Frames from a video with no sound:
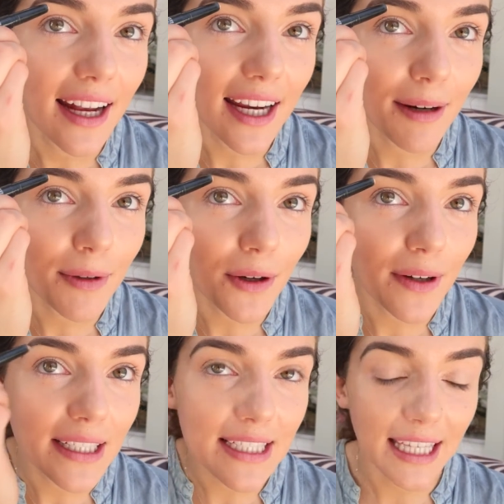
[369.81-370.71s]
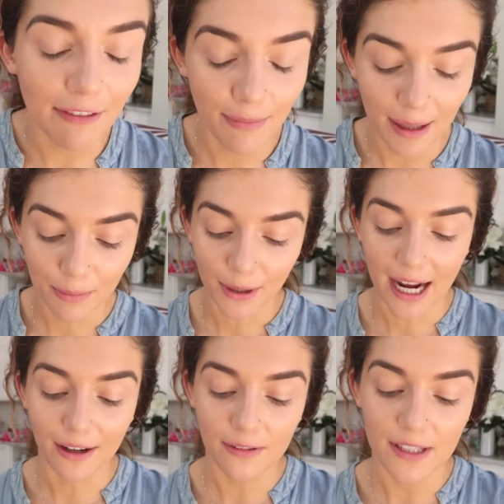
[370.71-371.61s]
and I'm going to give my
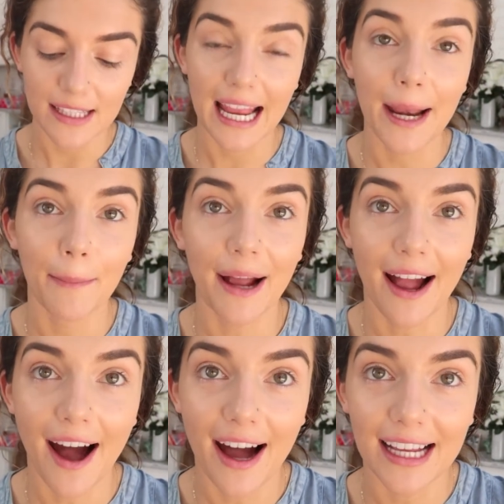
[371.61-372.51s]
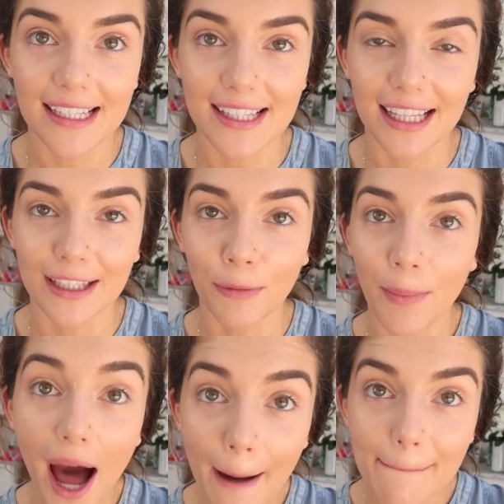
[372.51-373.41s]
brows and my eyes a little
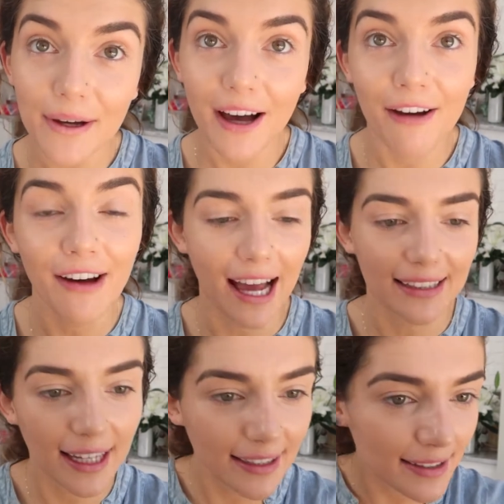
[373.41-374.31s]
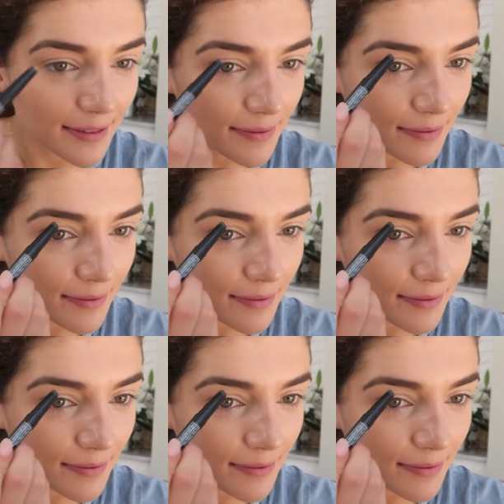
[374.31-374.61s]
pop of highlight.